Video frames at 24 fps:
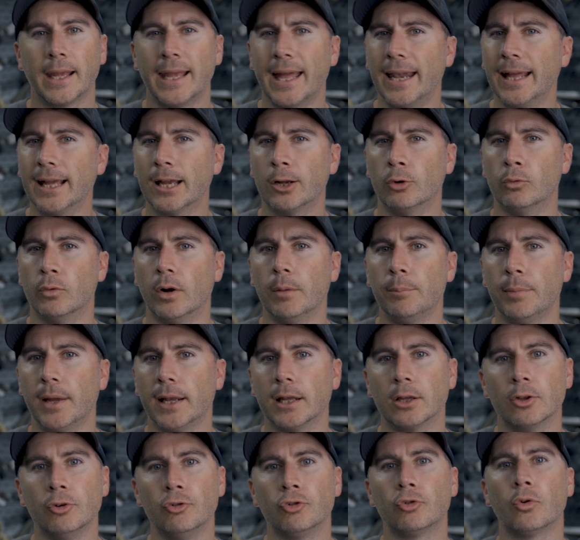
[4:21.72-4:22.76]
Getting a grip
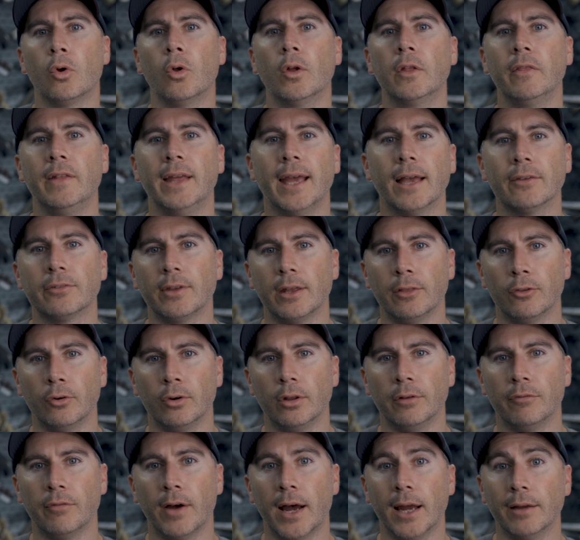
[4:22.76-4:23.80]
and controlling the
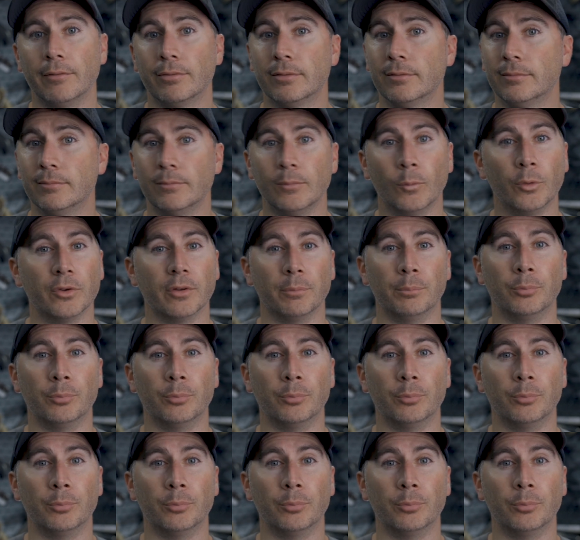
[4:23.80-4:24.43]
SA-35 was a